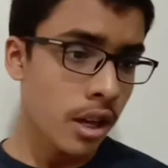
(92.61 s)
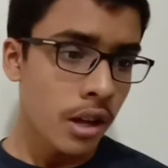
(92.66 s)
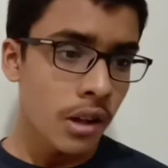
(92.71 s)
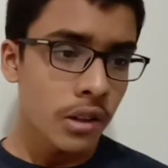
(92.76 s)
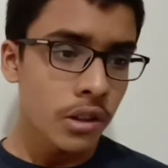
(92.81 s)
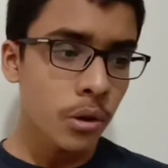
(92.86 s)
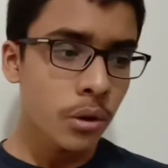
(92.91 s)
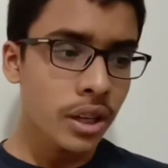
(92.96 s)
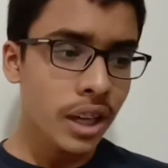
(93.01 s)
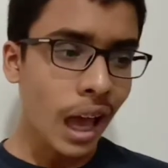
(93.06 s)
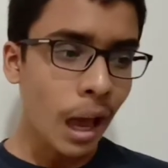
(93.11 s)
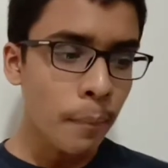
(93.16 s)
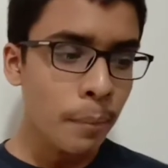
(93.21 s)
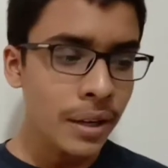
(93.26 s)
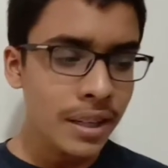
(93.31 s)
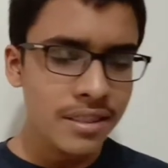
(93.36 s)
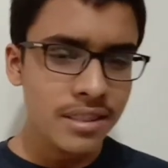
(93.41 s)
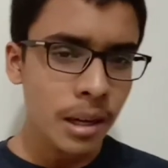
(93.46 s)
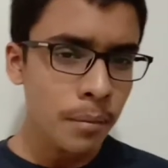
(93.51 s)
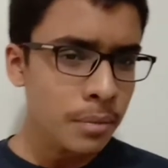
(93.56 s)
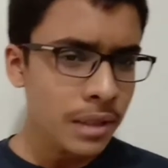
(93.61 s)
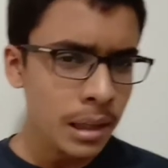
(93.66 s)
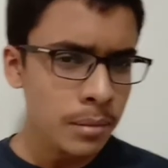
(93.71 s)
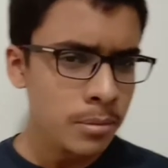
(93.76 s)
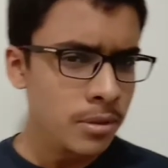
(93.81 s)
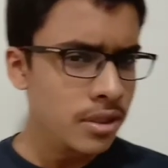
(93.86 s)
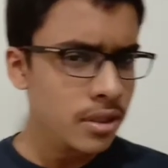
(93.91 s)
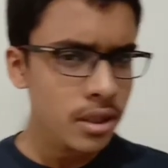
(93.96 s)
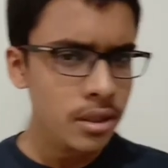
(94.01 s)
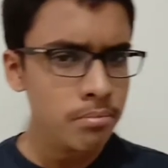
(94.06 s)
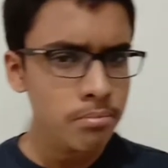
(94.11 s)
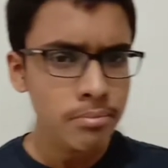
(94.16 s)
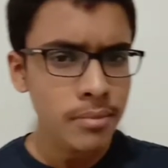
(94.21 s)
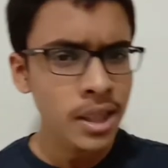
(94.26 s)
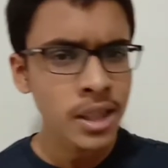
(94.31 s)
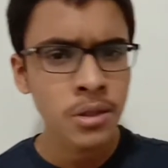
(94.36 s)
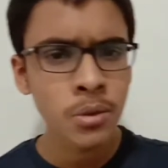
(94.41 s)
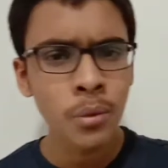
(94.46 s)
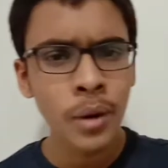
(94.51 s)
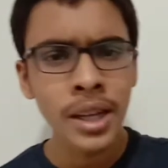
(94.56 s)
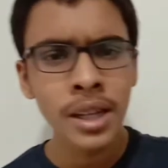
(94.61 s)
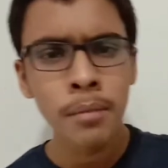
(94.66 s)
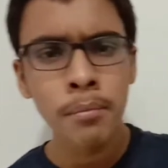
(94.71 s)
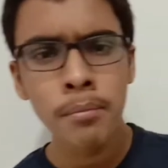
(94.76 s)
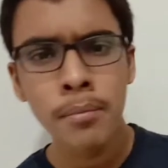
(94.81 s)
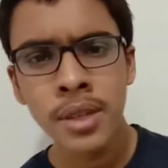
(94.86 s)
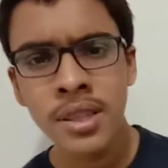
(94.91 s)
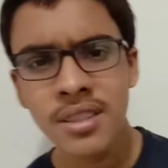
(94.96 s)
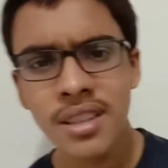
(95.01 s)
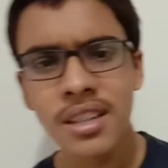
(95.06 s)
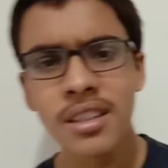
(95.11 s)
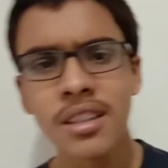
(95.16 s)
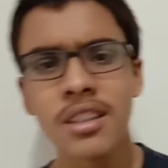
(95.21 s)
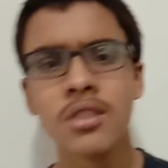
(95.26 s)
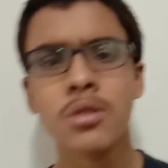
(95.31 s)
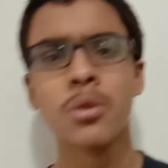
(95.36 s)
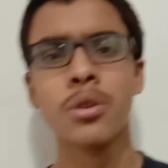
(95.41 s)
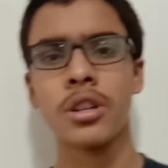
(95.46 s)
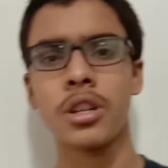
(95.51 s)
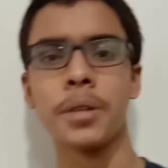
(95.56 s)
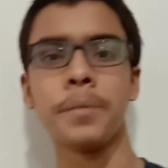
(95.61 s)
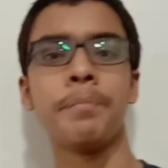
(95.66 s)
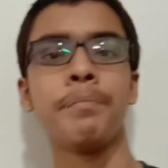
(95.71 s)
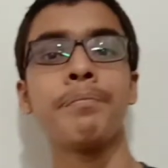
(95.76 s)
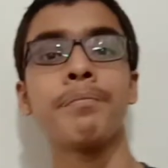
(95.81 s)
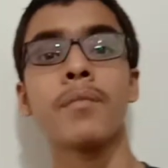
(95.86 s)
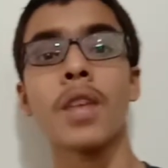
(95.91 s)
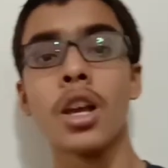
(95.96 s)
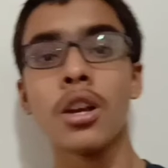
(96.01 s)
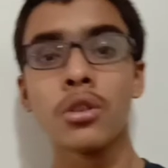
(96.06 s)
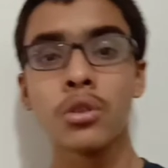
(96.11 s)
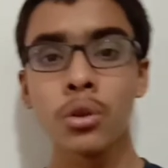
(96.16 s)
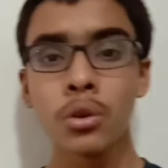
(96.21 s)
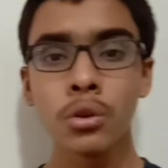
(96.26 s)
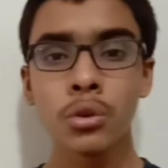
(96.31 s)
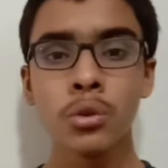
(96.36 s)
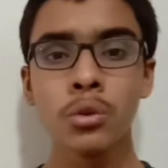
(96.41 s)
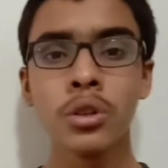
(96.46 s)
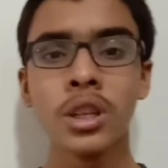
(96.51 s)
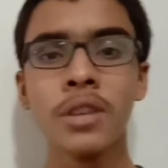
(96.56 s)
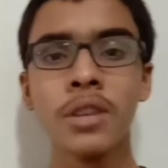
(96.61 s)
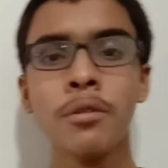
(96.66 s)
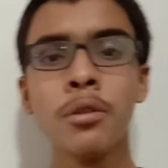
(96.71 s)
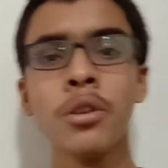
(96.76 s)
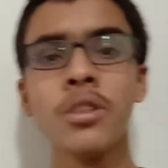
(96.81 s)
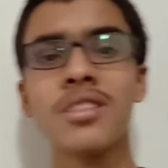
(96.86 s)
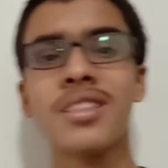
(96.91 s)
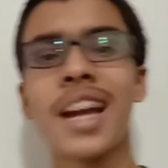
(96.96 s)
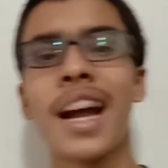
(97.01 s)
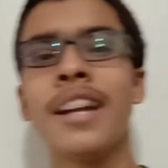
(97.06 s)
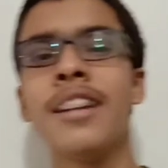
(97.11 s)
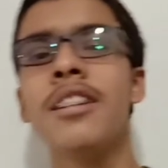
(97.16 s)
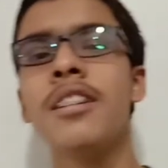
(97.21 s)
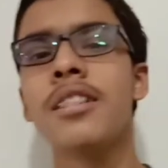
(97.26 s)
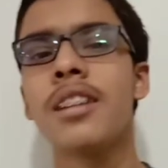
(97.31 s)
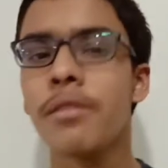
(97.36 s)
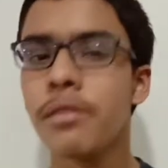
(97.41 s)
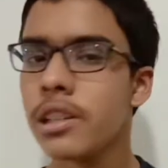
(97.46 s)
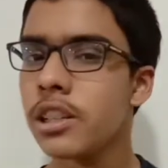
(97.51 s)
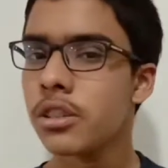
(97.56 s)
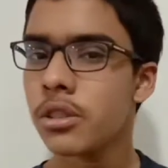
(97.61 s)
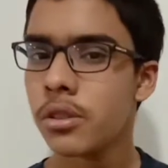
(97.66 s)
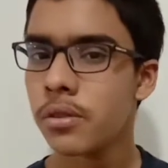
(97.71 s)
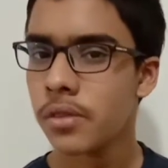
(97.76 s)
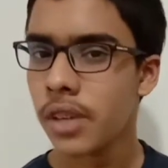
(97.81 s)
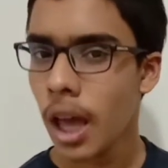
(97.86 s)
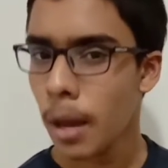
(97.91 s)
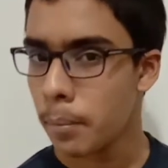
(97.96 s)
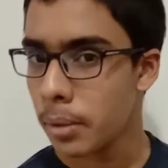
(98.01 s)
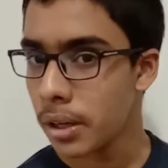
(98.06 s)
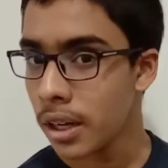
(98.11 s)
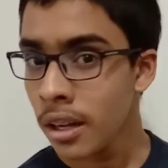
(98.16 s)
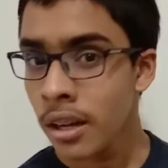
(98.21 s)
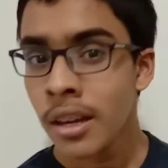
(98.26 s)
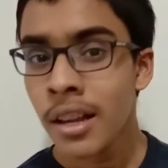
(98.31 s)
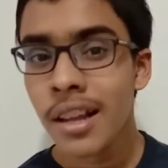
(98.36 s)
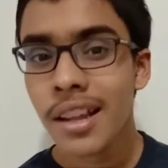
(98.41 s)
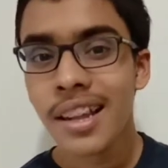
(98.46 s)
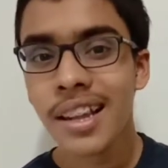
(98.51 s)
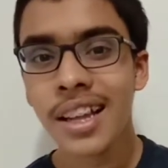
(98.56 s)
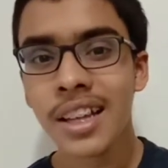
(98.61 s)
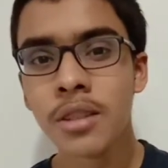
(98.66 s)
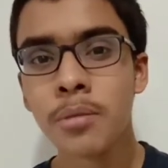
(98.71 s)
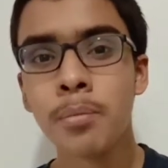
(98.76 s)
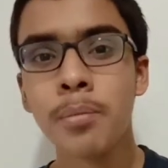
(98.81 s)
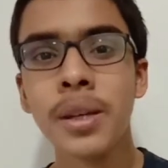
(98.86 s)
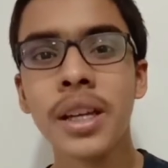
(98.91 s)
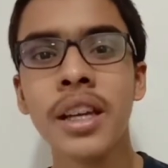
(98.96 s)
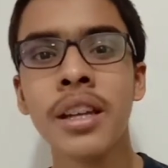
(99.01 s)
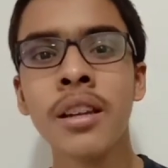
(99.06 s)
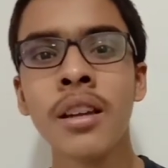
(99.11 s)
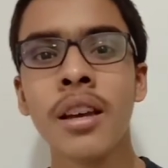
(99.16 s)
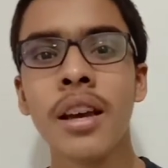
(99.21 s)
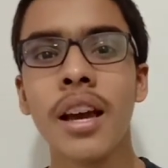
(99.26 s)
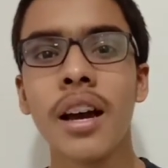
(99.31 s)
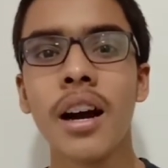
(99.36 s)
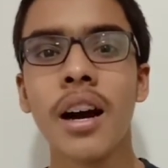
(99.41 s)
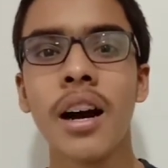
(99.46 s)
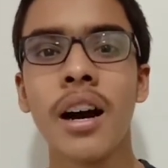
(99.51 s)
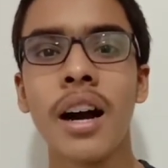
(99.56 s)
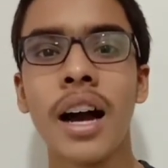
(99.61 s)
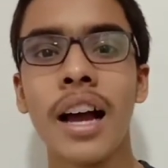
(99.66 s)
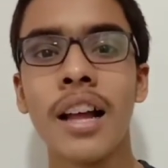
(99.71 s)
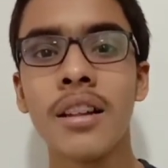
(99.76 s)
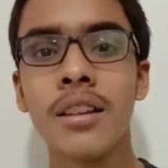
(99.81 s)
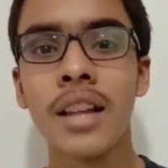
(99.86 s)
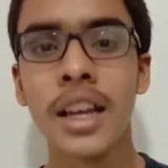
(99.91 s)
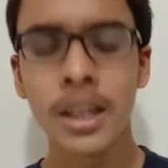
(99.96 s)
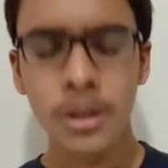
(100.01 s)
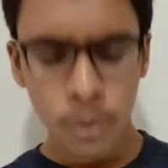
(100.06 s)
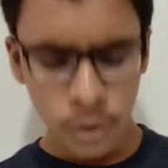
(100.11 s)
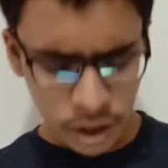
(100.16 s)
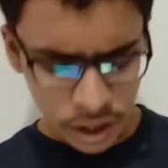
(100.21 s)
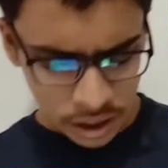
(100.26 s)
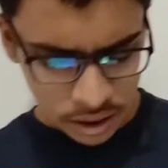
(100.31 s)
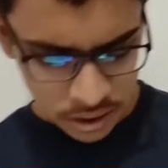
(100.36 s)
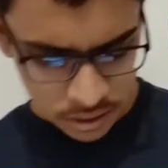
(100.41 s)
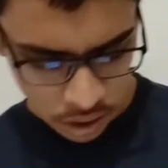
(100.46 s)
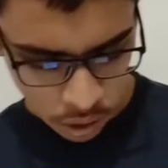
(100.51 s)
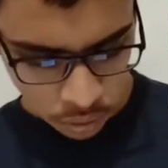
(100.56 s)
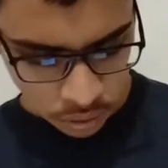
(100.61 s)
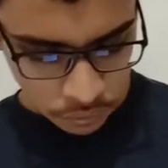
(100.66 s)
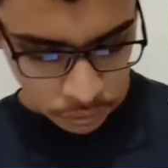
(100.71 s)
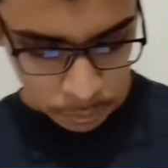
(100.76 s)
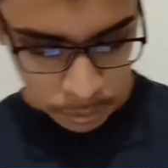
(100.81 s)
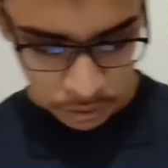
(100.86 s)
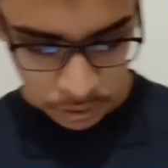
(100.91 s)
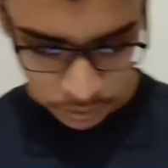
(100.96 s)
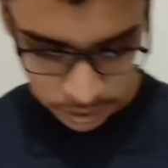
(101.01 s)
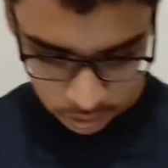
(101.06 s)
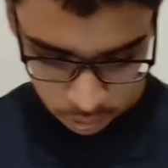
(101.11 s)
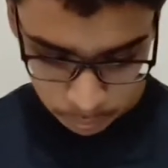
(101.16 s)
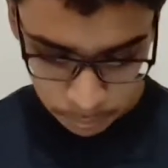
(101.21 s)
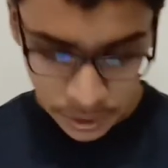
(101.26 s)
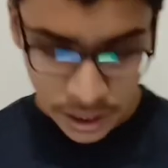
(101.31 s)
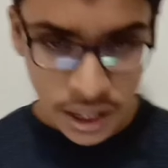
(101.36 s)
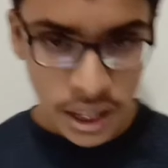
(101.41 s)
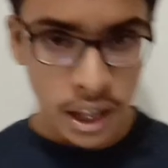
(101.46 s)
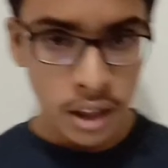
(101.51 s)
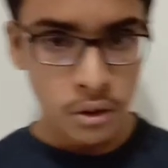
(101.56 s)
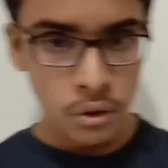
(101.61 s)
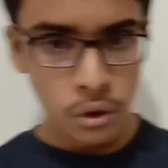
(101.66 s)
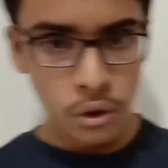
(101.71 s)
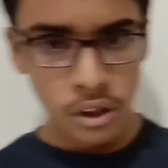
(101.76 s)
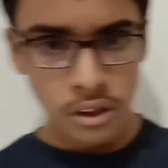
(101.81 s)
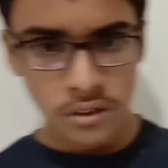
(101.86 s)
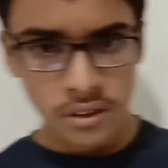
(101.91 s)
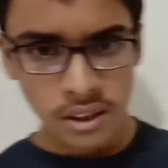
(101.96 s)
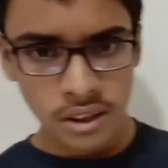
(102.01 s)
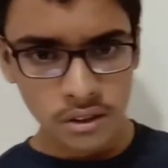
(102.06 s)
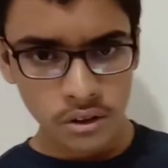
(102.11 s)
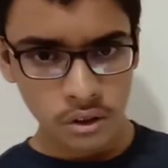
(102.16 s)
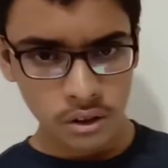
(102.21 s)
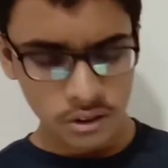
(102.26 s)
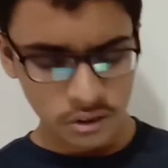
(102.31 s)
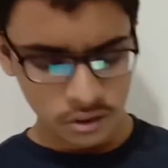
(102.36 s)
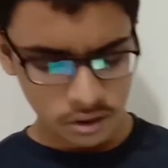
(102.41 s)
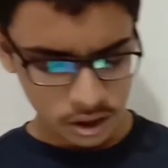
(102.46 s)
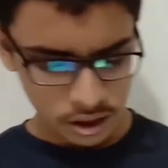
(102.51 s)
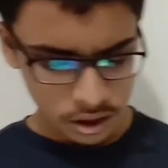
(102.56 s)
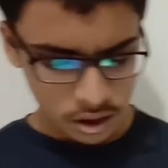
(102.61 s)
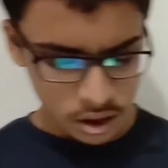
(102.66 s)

Now capital sometimes is quite a misunderstood term. So to give you a standard definition of capital, let's begin. I'd like to read this out from Investopedia so you can see this on the screen.